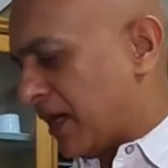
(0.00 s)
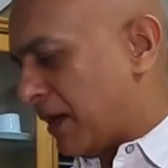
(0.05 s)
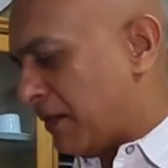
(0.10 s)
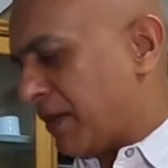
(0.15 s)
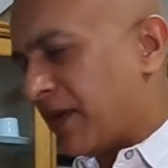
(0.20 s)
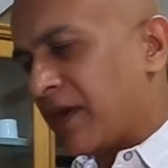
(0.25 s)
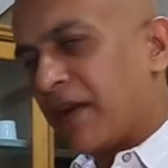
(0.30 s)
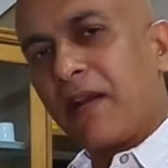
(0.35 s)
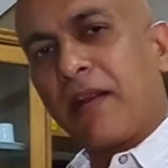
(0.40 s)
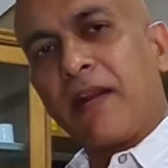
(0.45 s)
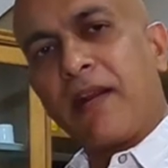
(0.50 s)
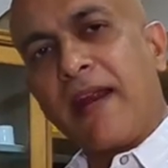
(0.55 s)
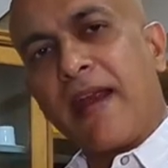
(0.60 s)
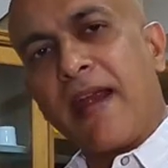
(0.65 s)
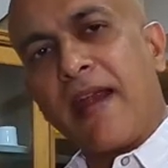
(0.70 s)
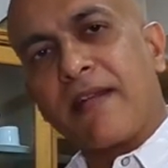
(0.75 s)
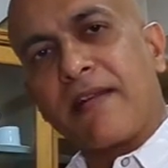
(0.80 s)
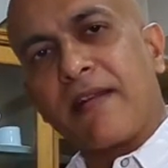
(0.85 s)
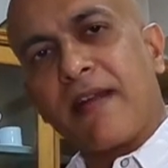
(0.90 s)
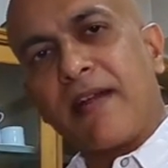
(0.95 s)
Keep it in an
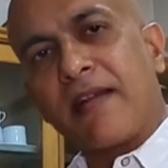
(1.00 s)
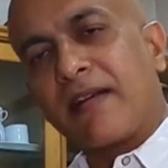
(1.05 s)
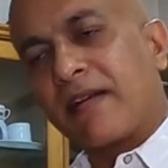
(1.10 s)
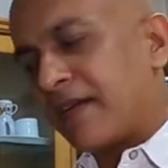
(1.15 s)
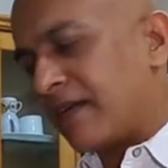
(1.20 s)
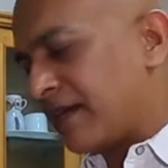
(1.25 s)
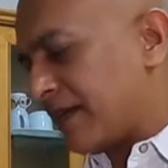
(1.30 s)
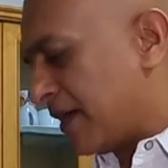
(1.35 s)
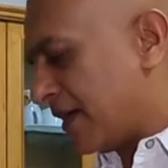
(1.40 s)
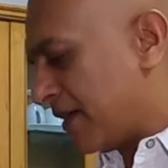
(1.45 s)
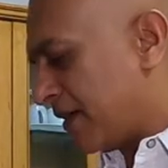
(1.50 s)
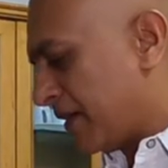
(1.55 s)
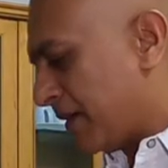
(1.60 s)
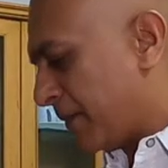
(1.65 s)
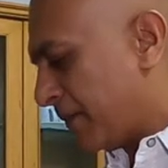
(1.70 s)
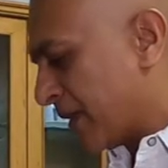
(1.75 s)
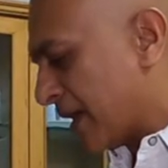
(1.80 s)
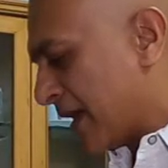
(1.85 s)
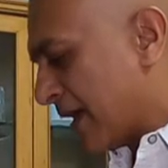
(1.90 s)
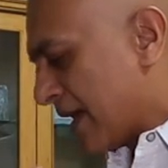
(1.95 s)
airtight
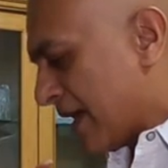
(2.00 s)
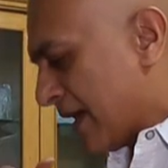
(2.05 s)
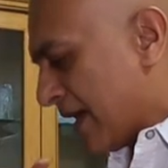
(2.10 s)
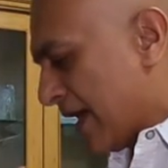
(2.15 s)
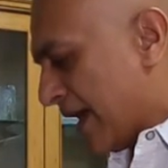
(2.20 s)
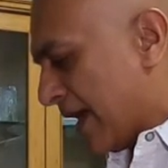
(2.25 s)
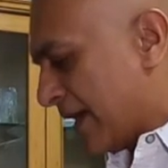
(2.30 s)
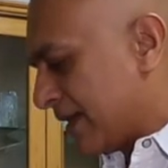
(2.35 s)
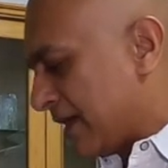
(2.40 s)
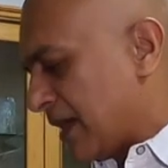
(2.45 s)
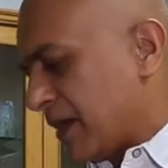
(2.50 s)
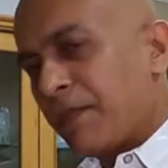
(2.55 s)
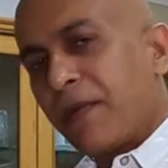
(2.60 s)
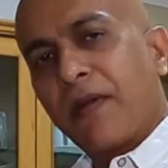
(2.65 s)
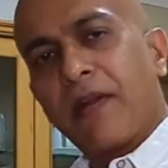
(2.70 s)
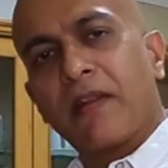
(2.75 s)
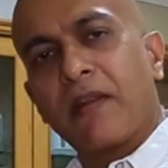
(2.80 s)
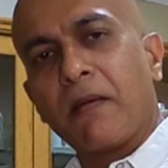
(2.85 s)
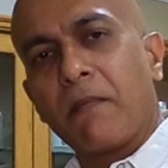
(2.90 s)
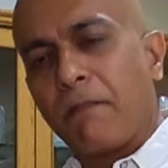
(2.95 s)
container and keep
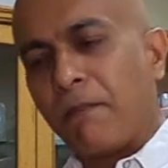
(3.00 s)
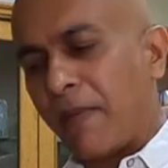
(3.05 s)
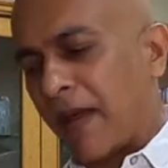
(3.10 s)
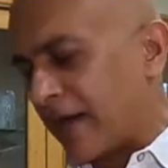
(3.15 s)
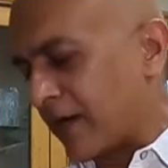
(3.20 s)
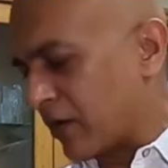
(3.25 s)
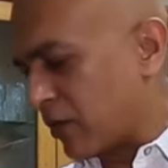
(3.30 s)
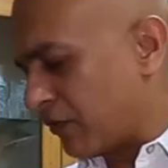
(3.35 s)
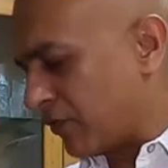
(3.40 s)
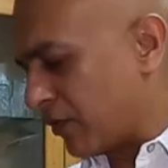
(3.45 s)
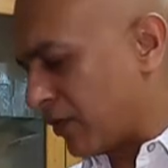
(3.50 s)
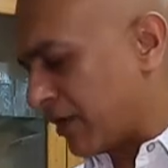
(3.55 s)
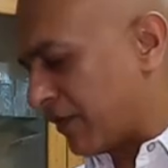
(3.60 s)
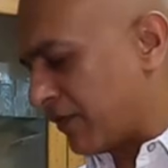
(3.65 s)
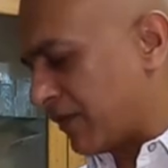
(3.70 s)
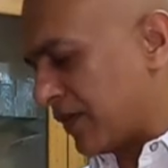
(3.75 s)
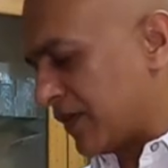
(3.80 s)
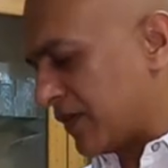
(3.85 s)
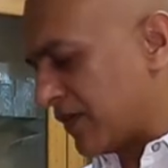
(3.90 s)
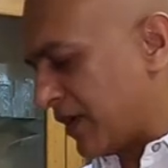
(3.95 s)
it at the back of your
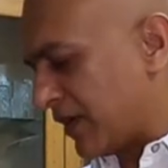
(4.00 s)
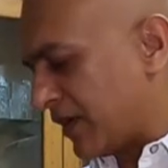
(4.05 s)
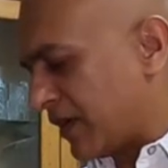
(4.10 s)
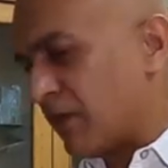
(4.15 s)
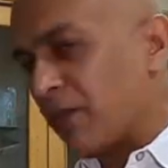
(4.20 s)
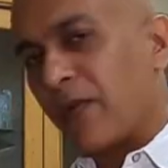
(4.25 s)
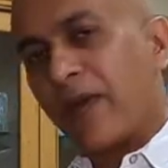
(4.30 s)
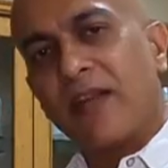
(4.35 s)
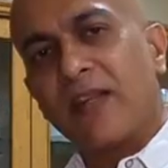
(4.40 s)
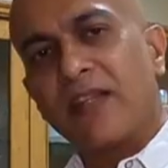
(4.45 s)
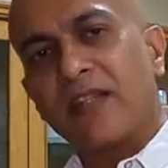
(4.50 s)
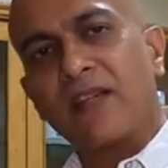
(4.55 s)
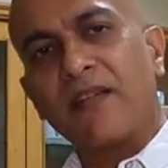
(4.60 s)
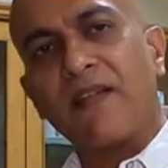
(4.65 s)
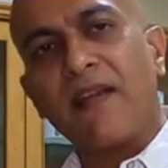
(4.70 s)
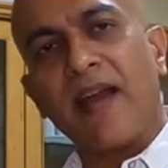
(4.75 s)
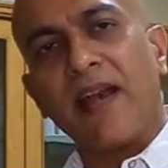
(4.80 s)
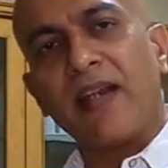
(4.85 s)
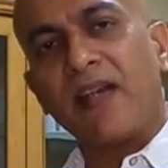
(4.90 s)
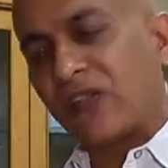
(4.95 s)
refrigerator where it's
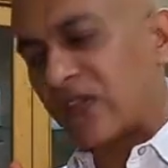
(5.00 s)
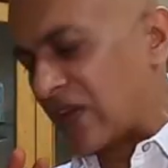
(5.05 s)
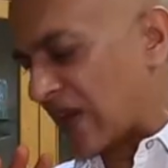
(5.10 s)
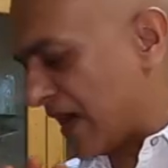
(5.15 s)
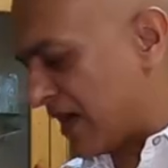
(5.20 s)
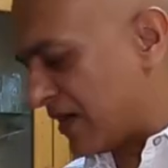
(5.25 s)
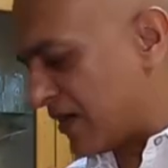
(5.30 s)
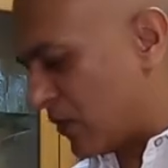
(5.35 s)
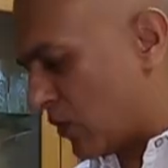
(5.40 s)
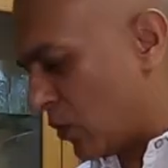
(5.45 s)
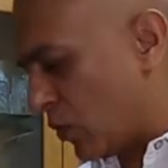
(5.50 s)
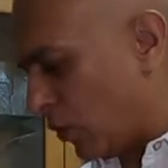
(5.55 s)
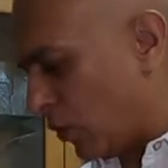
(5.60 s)
nice and